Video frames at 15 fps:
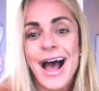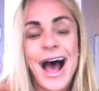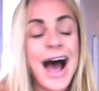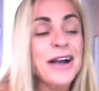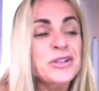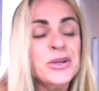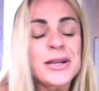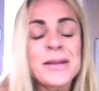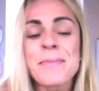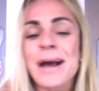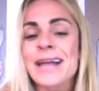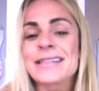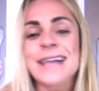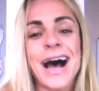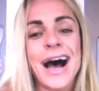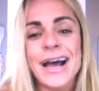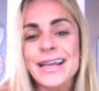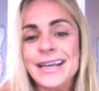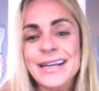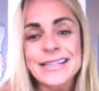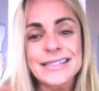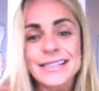Actually, my
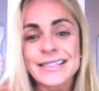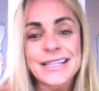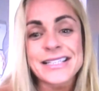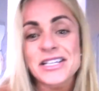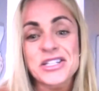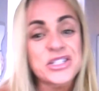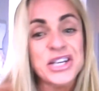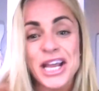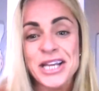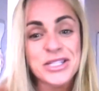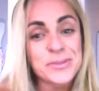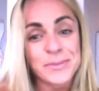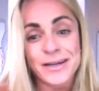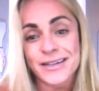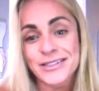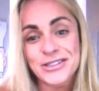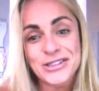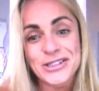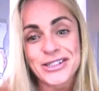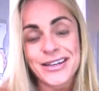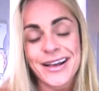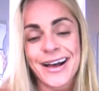diet doesn't change
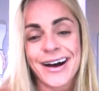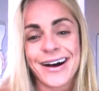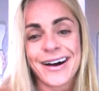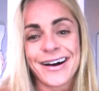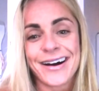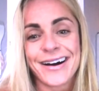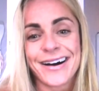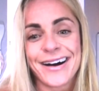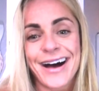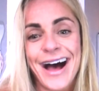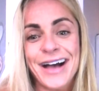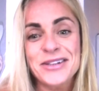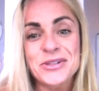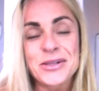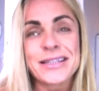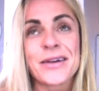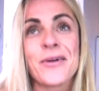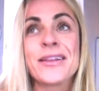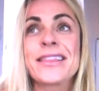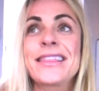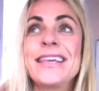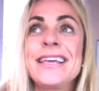much. Actually, the
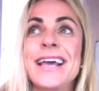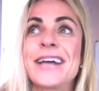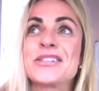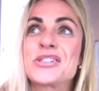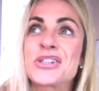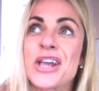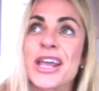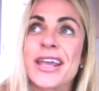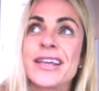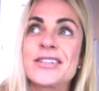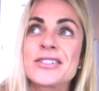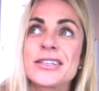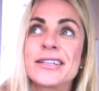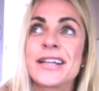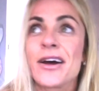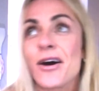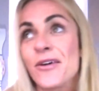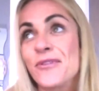only thing I change in the